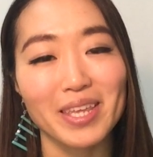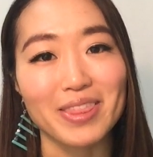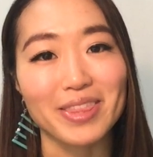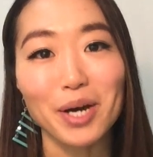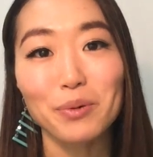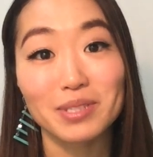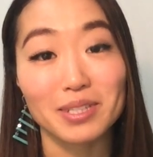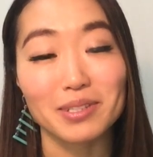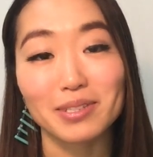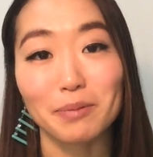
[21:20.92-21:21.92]
that was
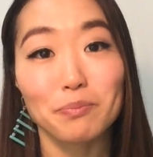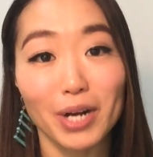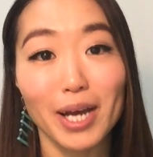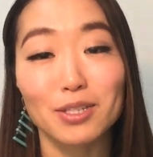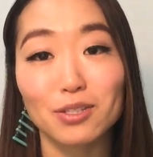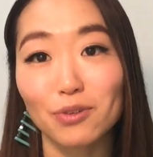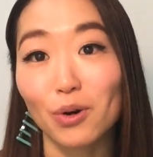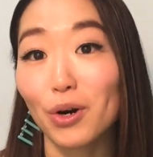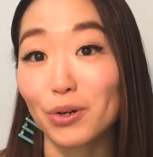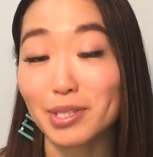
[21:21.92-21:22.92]
a surprise
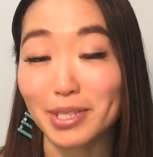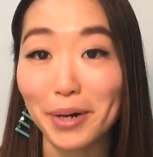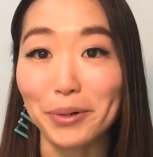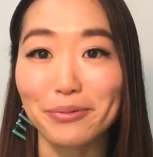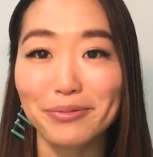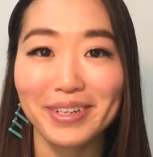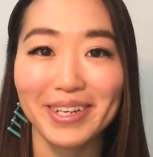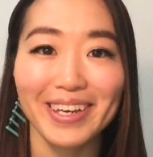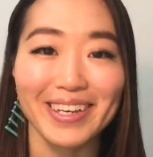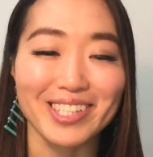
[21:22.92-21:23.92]
for herself,
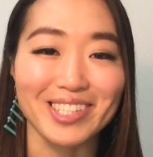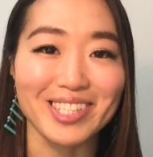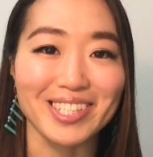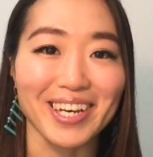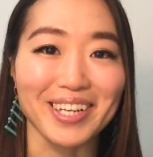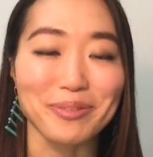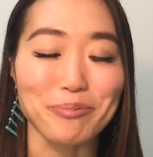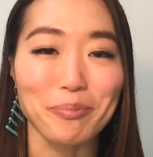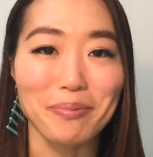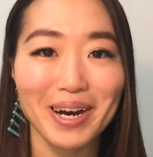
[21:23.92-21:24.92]
she
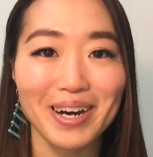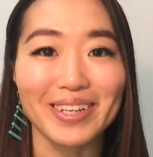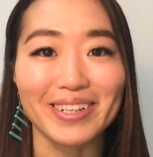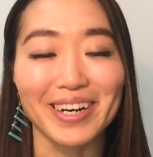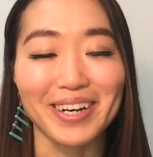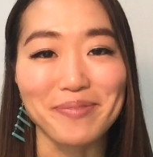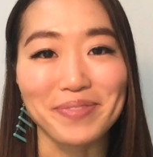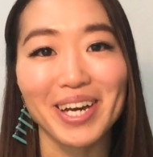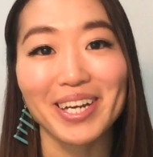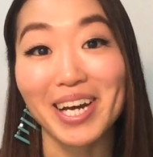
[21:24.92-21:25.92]
said, but
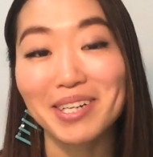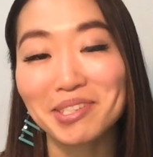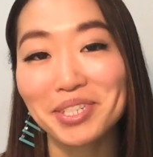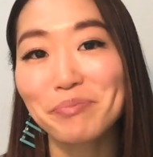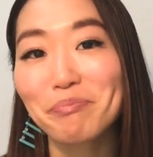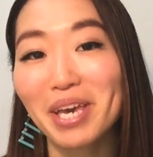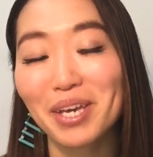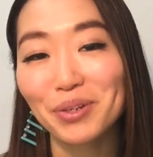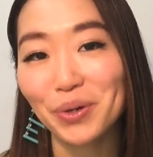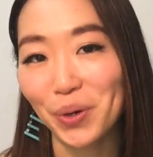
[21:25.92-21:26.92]
that actually
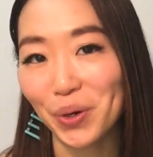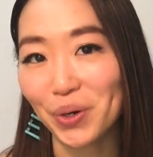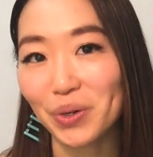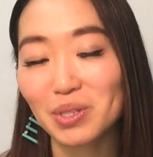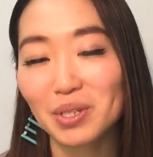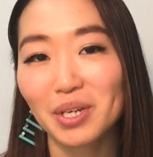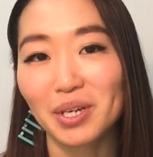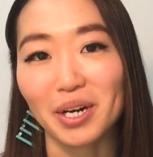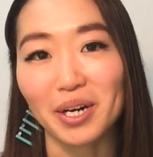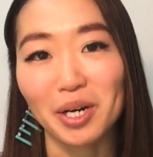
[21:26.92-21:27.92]
made her
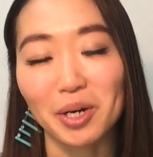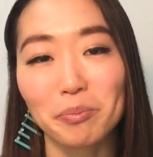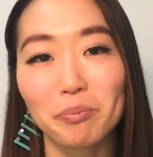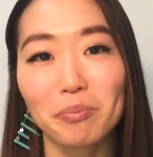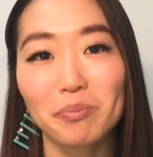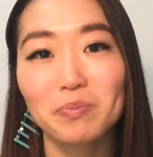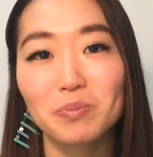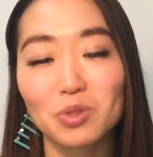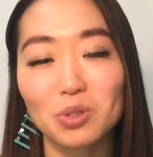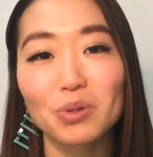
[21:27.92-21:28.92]

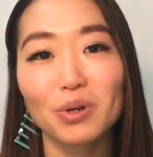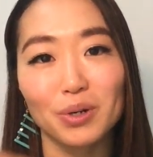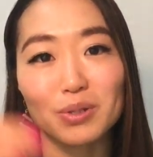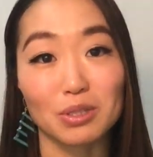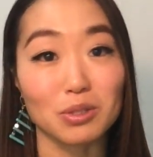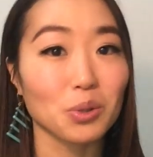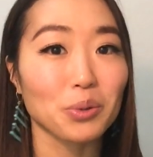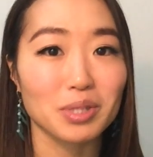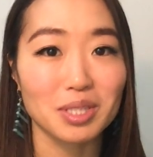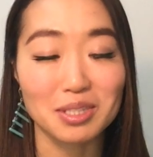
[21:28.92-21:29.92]
took her to a
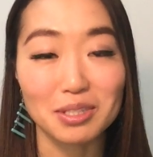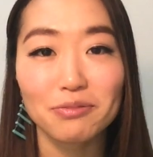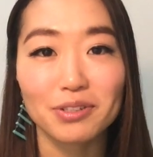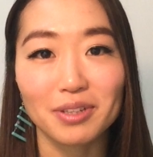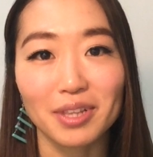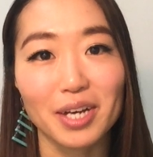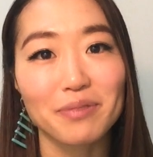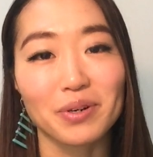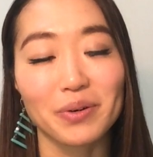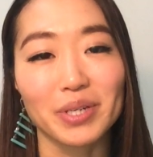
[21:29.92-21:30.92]
totally different
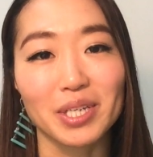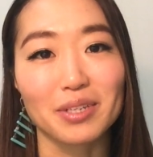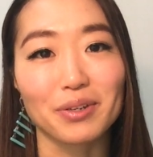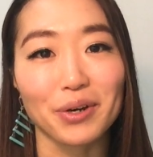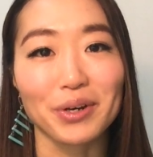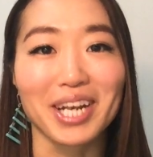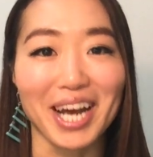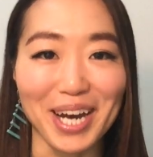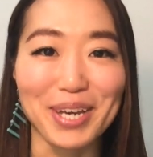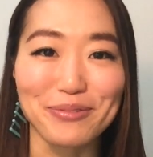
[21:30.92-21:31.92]
level in her
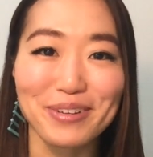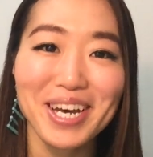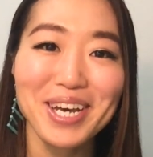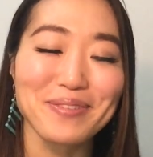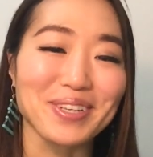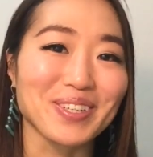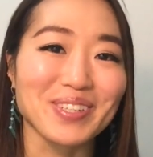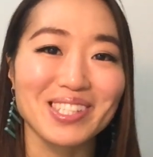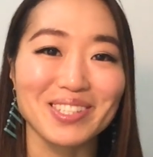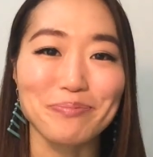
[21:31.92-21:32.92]
life,
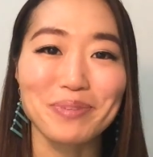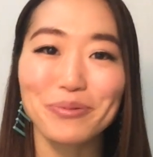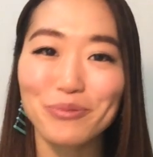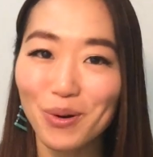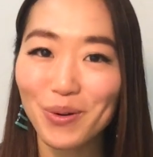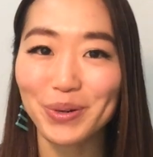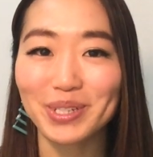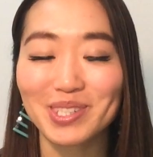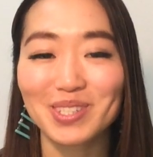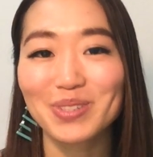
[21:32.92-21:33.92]
because
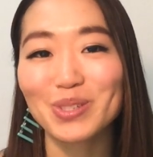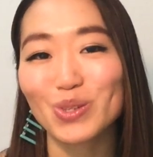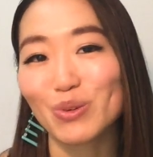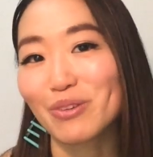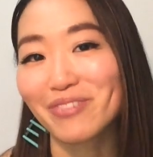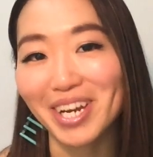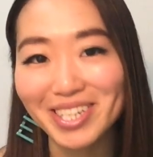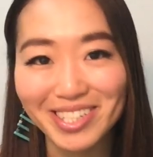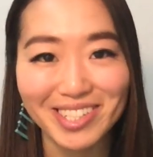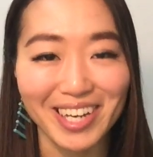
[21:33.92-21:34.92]
before she used to be
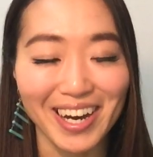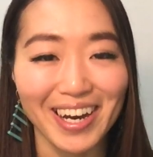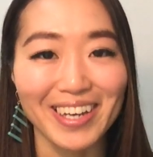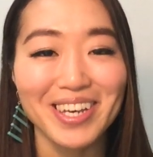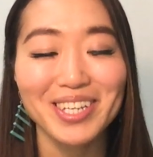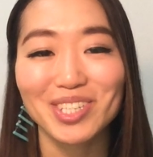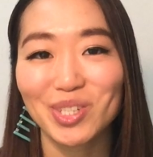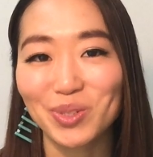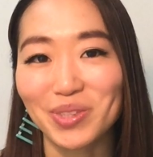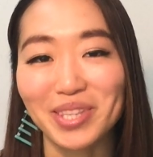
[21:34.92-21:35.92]
very shy.
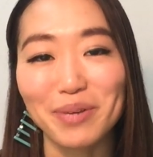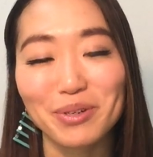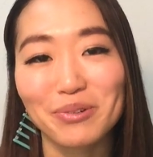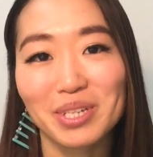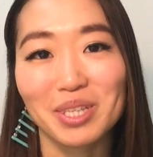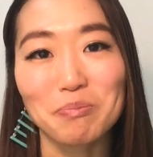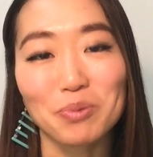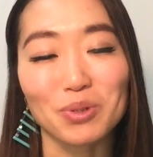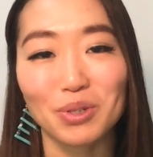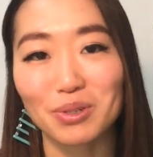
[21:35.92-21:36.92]
She would never really
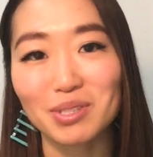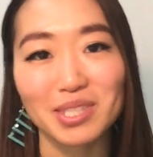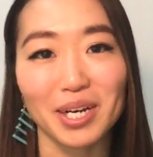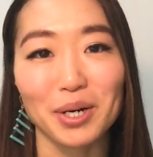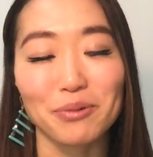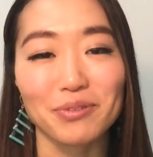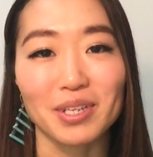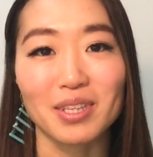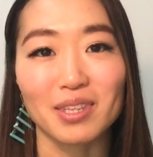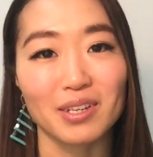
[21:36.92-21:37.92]
put herself
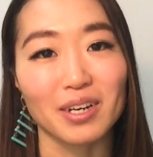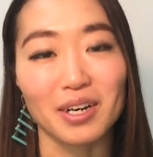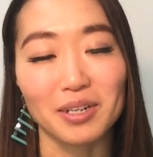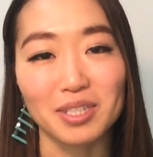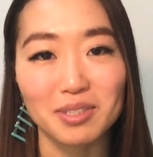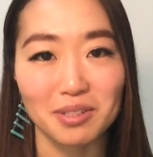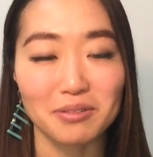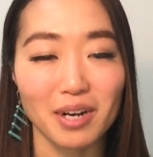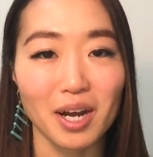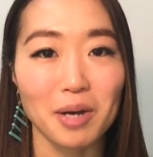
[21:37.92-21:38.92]
in the
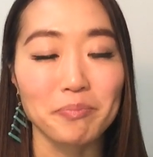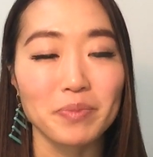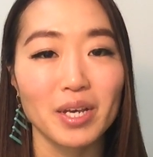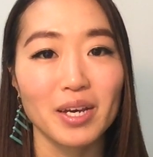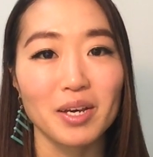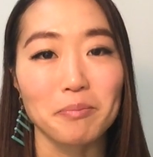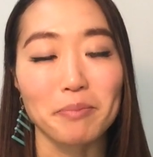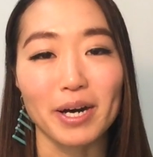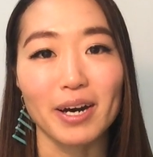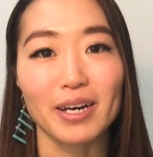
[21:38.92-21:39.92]
Instagram,
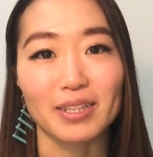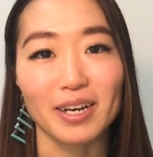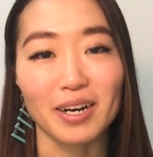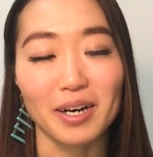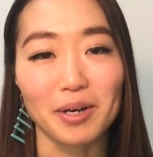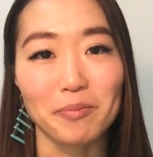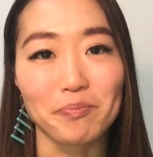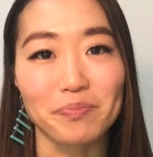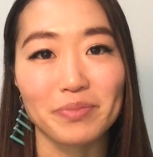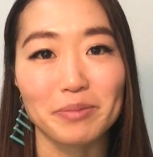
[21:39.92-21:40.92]
but
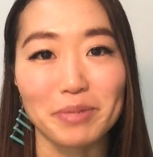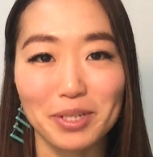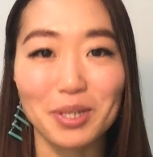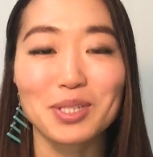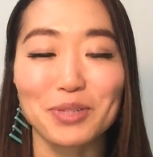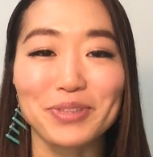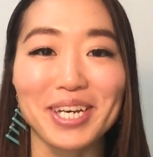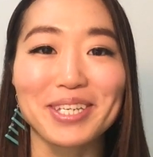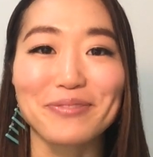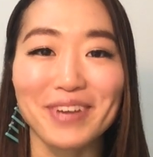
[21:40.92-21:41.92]
because of
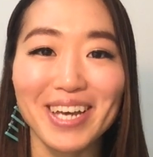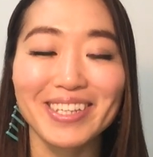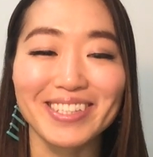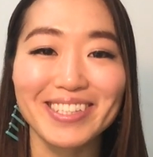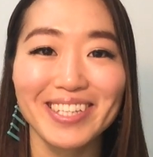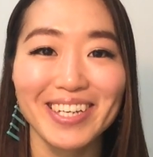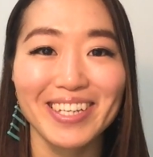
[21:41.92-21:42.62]
the event